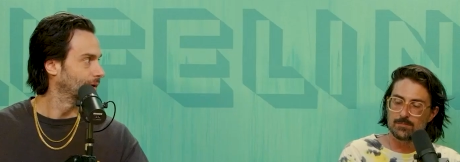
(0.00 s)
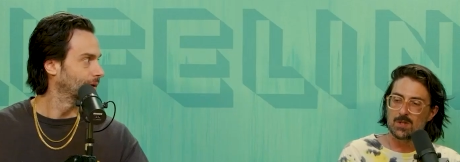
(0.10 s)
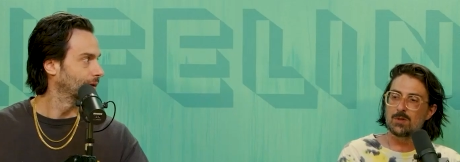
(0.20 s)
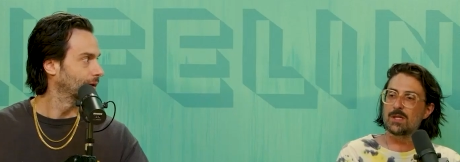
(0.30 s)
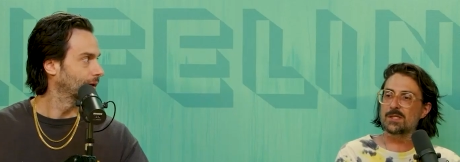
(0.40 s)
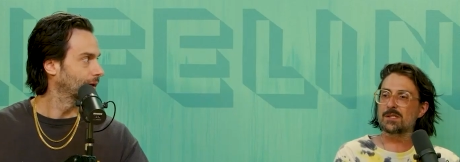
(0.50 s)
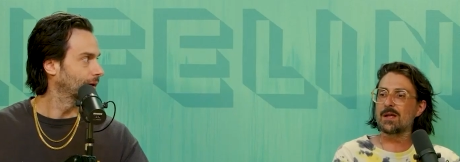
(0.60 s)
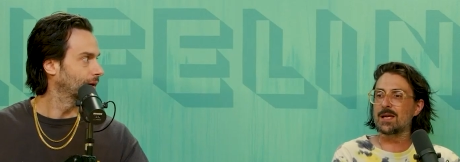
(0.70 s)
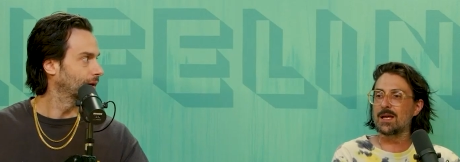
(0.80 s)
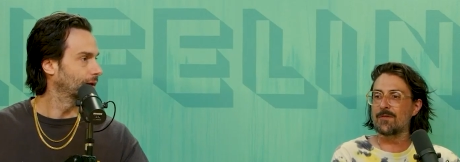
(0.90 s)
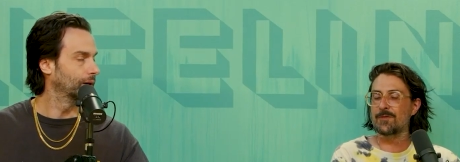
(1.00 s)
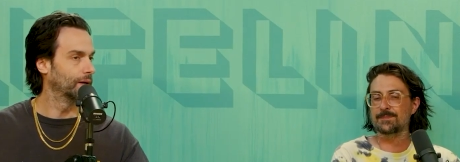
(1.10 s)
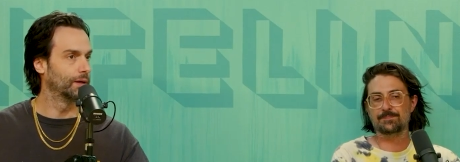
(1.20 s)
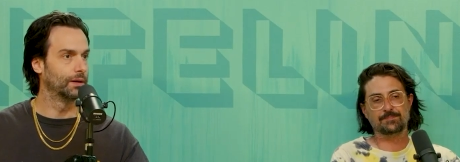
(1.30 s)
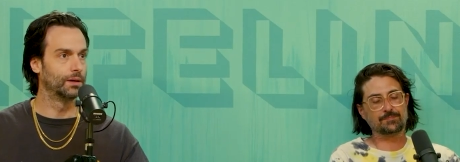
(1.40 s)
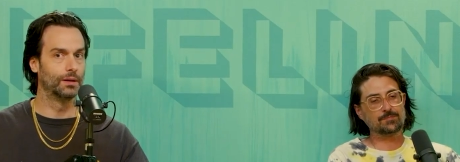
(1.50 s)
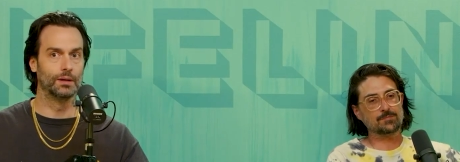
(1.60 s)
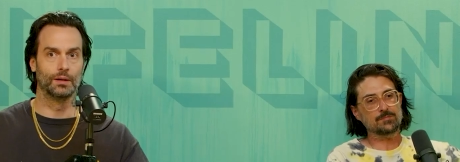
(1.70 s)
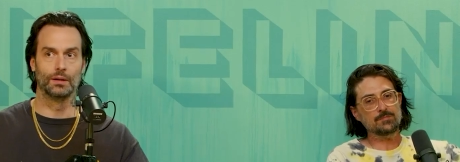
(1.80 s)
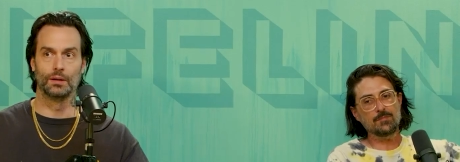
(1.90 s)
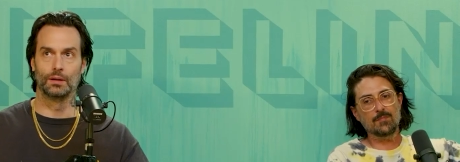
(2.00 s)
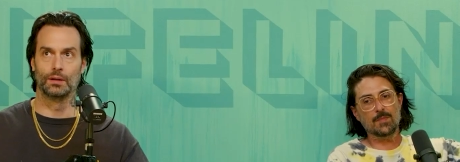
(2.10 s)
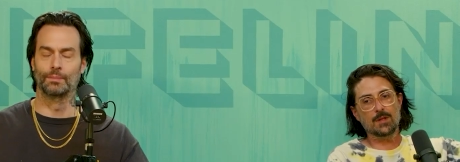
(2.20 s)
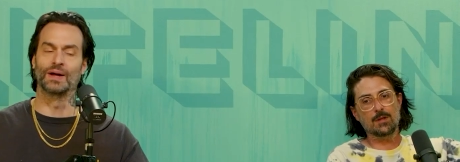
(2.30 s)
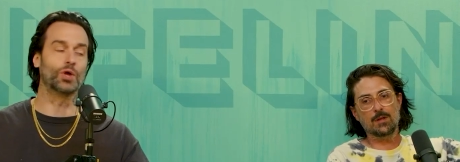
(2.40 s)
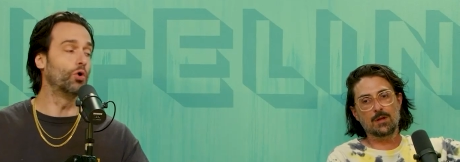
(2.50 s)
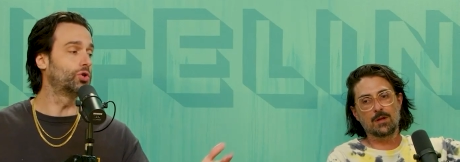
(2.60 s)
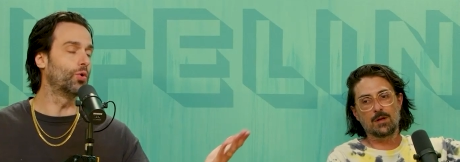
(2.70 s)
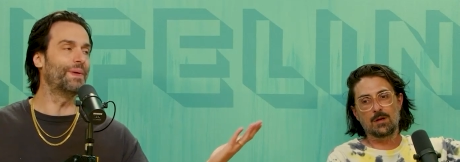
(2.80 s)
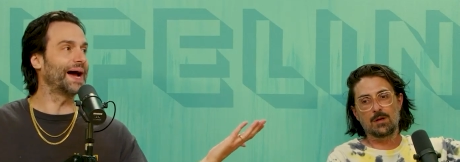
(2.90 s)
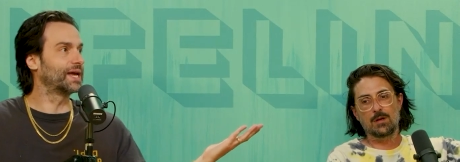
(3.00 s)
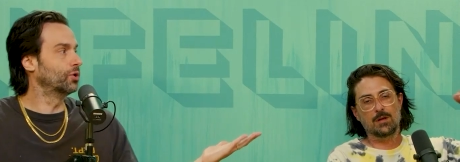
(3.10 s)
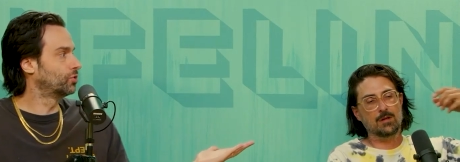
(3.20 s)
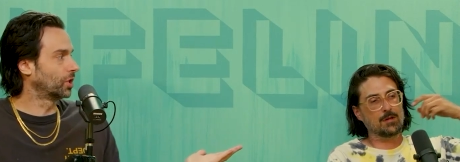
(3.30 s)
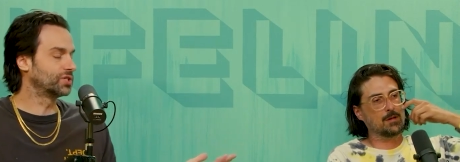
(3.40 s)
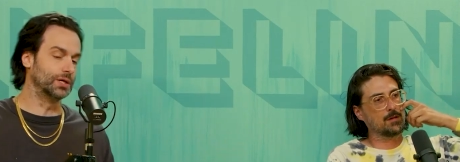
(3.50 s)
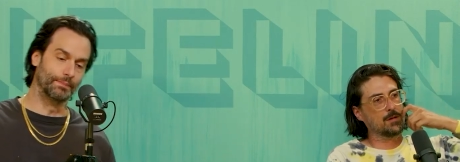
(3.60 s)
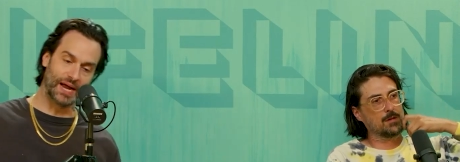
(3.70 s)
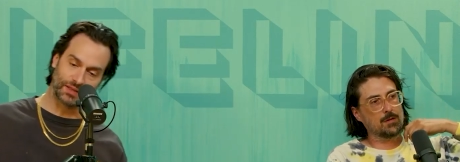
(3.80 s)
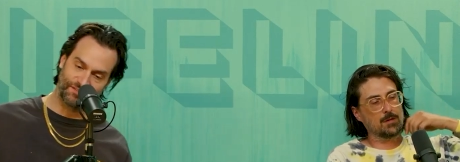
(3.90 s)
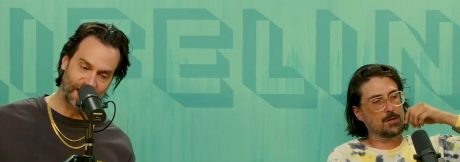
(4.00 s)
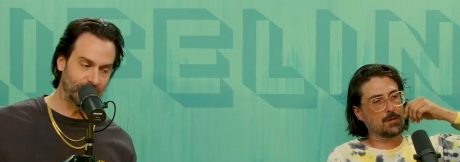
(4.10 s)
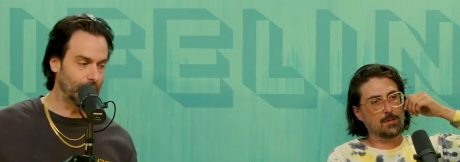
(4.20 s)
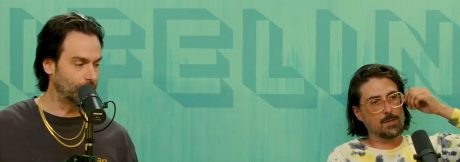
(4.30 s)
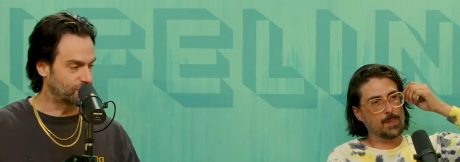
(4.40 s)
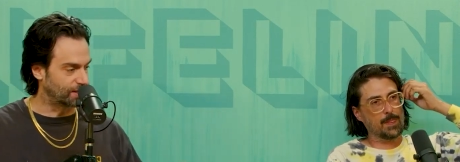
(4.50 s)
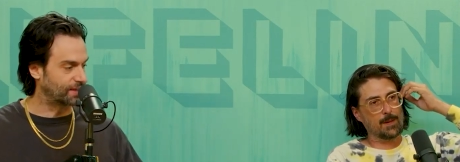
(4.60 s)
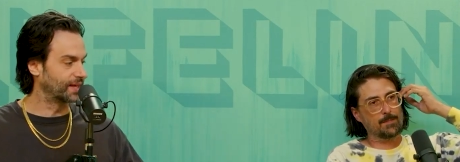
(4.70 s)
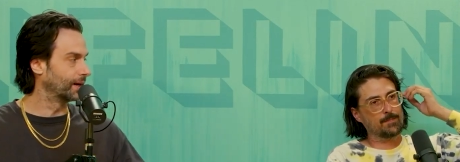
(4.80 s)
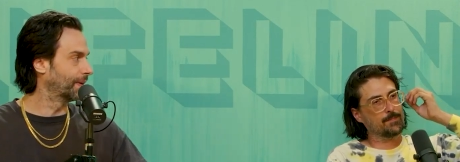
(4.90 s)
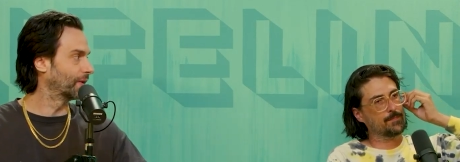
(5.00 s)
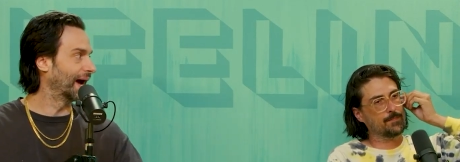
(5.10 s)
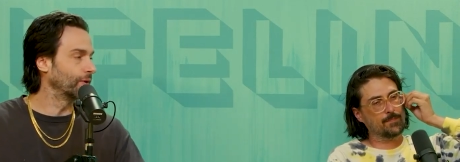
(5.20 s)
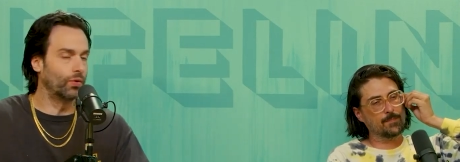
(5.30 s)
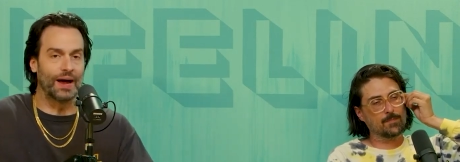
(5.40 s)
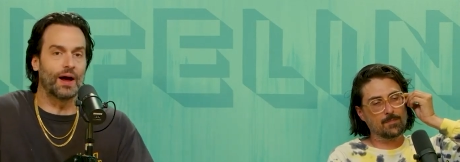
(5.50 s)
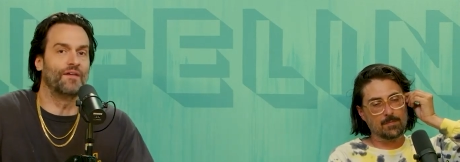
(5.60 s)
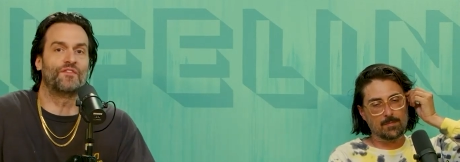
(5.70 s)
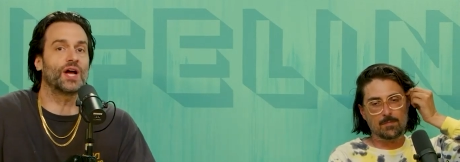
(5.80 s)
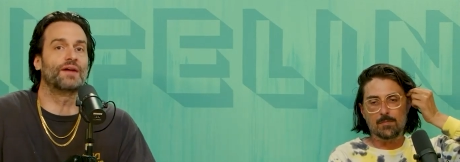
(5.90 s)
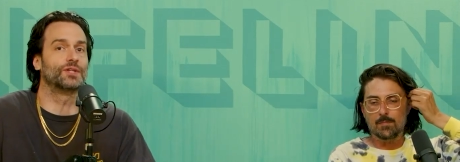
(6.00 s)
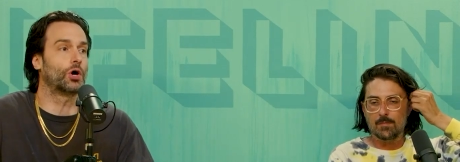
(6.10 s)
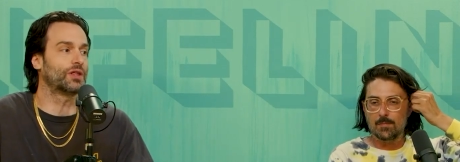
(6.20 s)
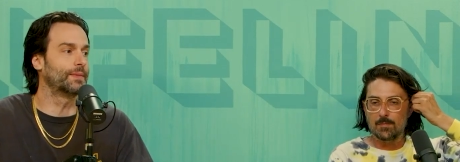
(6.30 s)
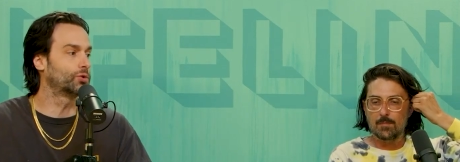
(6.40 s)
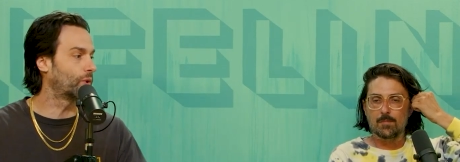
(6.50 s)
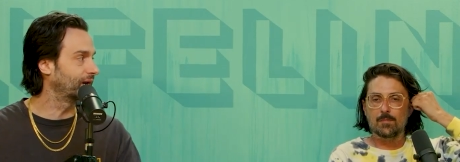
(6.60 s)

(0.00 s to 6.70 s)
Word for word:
Speaker 1: "Dude, this is like if don't do back in New Jersey. Mike Lavecchio said the thing about I don't I, I fucking haven't talked to them in 20